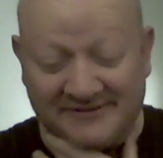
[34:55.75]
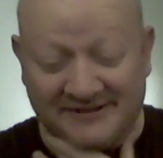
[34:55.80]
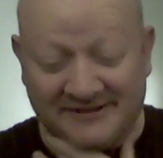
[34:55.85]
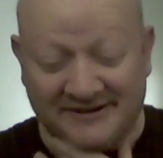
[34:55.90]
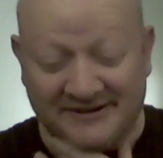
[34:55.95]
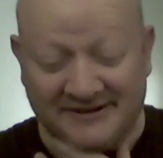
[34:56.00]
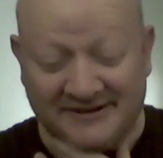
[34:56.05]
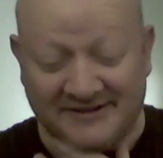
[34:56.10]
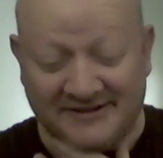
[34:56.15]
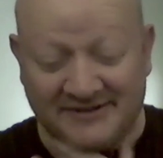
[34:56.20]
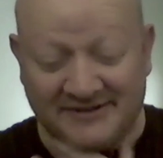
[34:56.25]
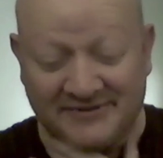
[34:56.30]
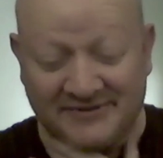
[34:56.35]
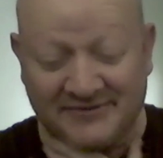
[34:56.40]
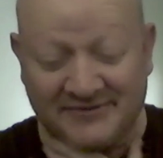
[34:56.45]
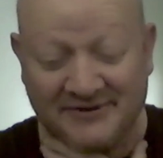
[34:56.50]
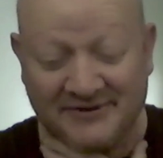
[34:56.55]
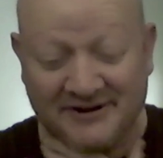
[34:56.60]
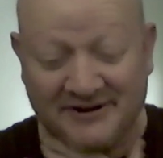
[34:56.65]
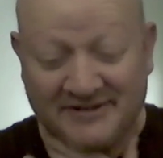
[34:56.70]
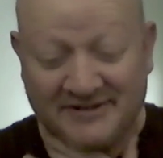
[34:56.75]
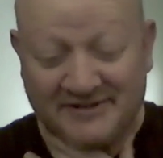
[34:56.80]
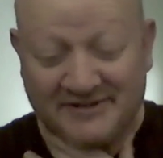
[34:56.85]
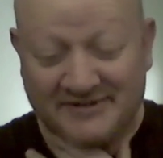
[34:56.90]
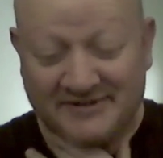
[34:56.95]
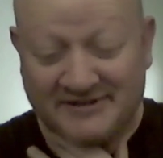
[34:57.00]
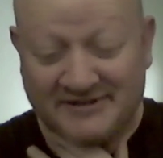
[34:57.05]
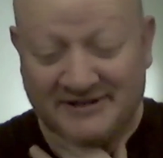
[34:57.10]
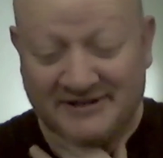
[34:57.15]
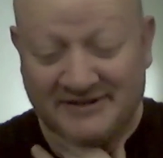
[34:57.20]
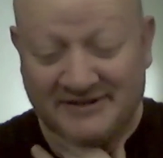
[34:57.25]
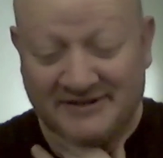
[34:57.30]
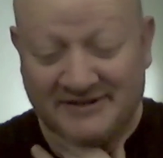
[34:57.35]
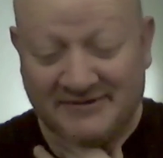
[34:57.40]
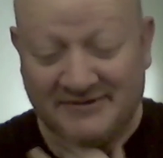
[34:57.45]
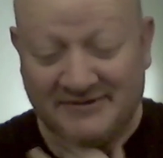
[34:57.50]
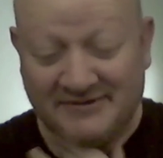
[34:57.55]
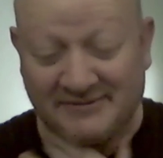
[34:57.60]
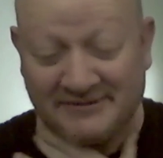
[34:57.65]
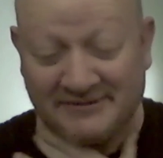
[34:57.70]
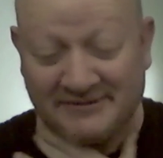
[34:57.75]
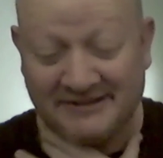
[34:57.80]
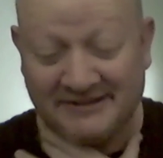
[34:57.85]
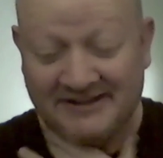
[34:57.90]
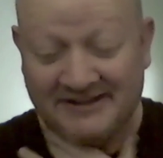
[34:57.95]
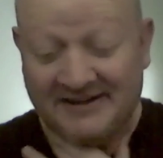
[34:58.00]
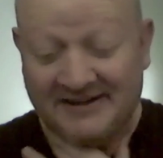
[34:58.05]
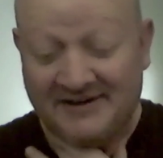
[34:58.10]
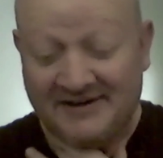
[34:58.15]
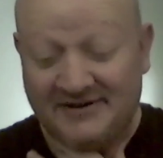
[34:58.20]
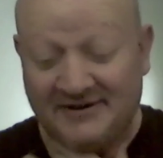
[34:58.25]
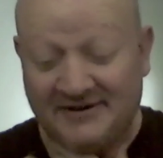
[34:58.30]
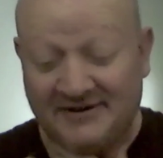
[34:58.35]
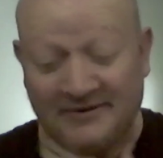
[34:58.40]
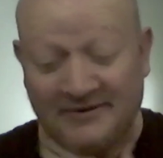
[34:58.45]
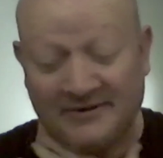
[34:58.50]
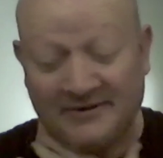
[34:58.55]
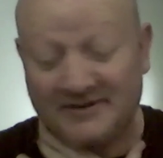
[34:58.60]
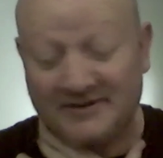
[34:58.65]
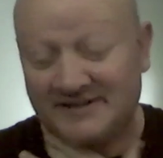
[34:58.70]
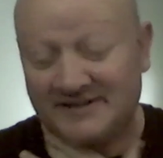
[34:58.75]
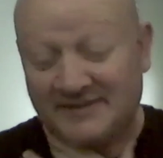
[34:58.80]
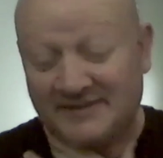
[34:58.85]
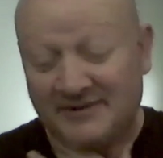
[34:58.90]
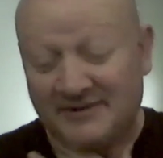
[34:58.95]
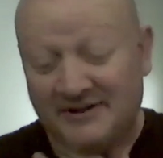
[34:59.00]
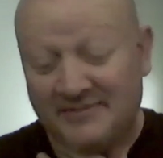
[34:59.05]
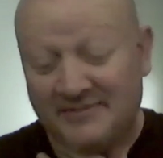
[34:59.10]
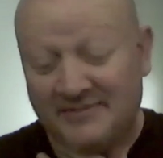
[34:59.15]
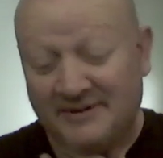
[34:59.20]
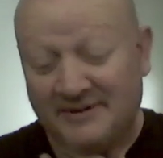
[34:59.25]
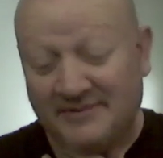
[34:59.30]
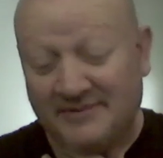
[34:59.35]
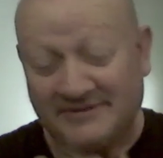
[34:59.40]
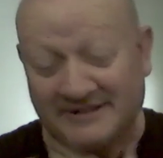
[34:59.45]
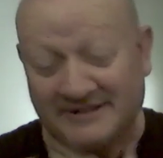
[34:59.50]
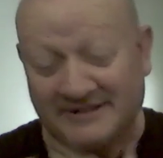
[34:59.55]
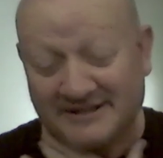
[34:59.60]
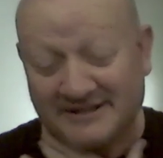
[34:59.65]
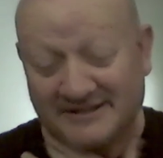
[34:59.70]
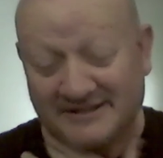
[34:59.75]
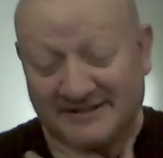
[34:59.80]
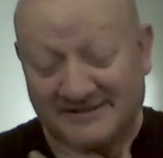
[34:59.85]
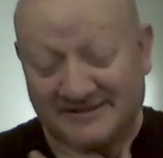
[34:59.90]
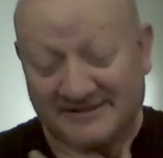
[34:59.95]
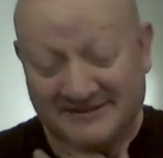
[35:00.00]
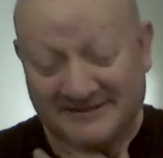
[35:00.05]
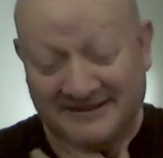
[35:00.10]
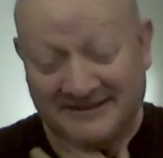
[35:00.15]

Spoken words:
because it's your eyes and you're seeing through them, and you don't understand what other people see. So